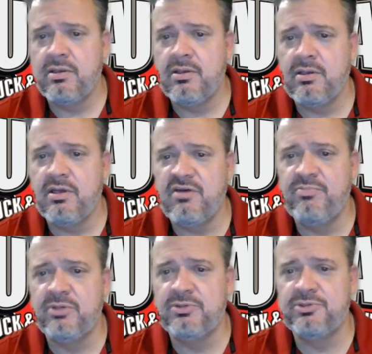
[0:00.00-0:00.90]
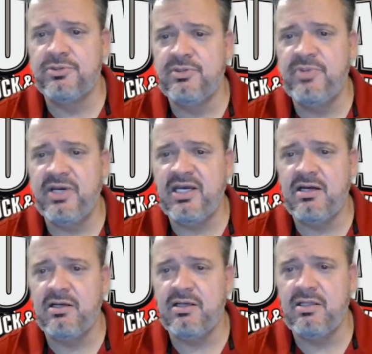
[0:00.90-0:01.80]
have bolstered the
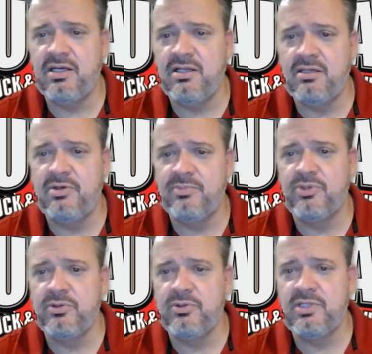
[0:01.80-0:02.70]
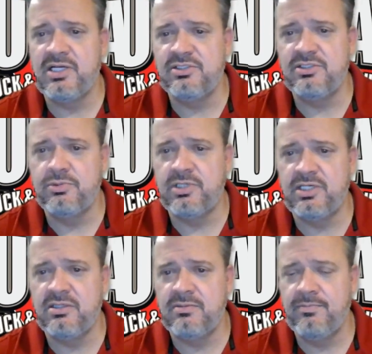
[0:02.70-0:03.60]
payout in that Limited Pro class as well.